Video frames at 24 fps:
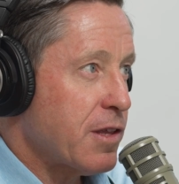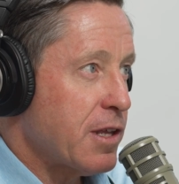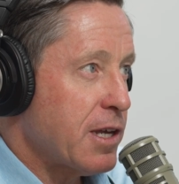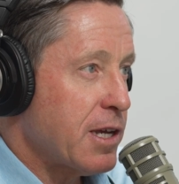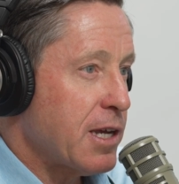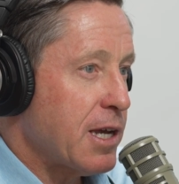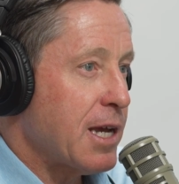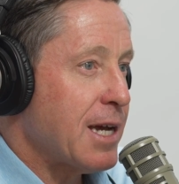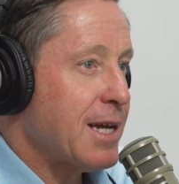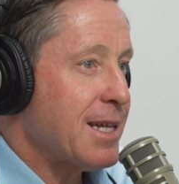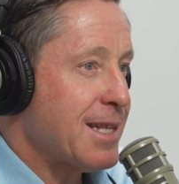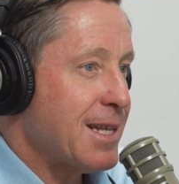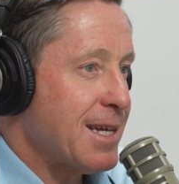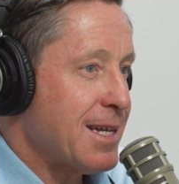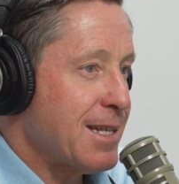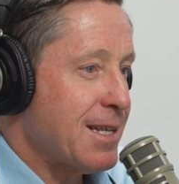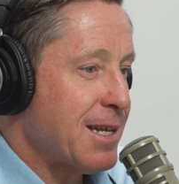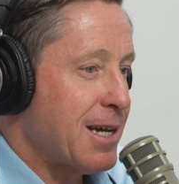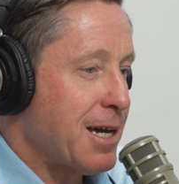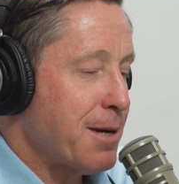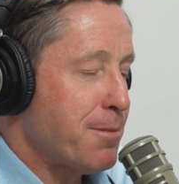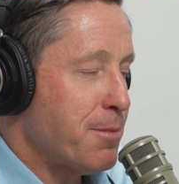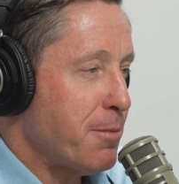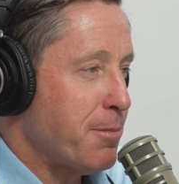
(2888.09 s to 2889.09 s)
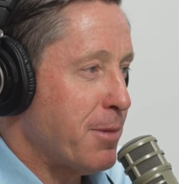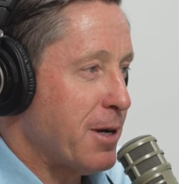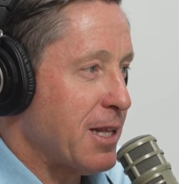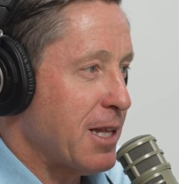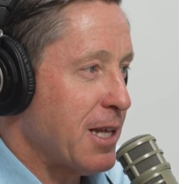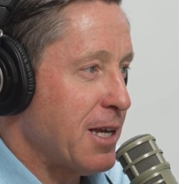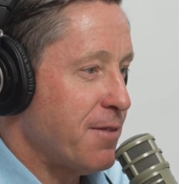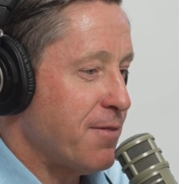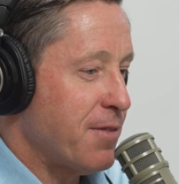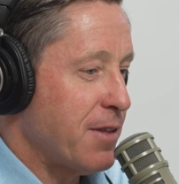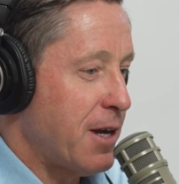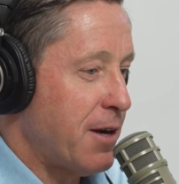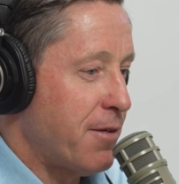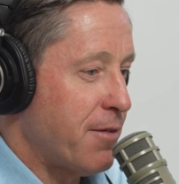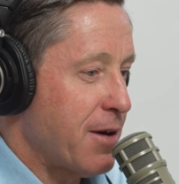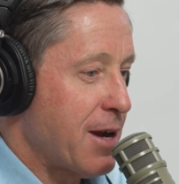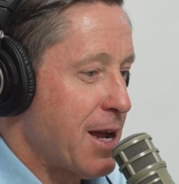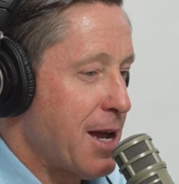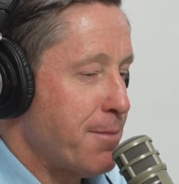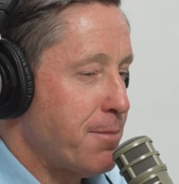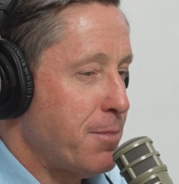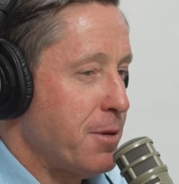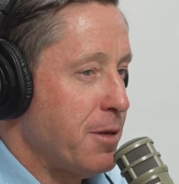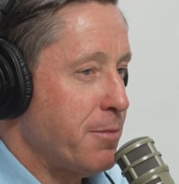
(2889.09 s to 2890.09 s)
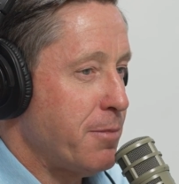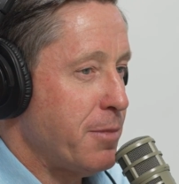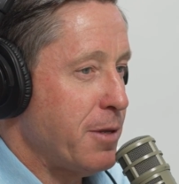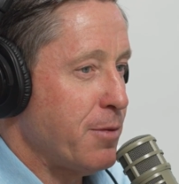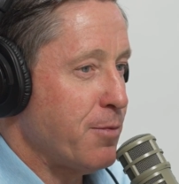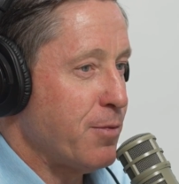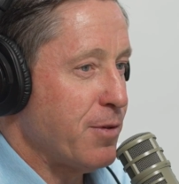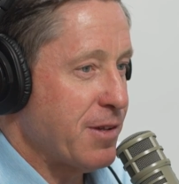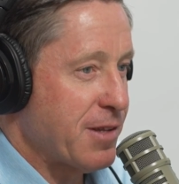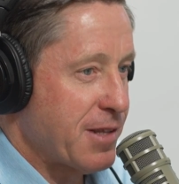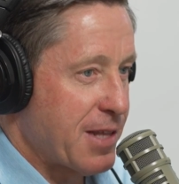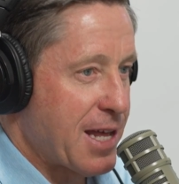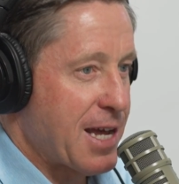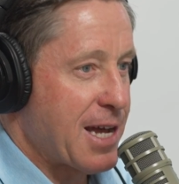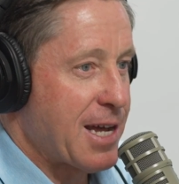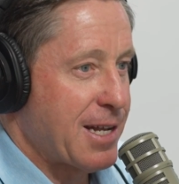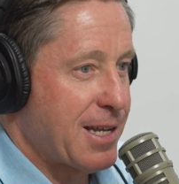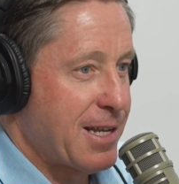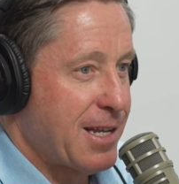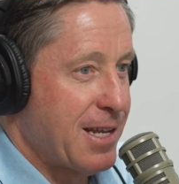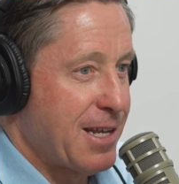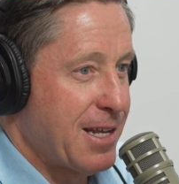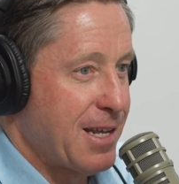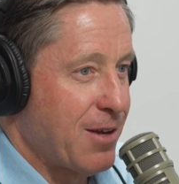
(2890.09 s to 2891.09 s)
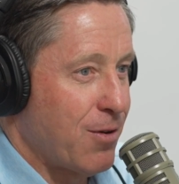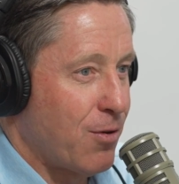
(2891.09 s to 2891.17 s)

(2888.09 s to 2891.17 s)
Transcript: thing at that time in my life that ever happened to me was that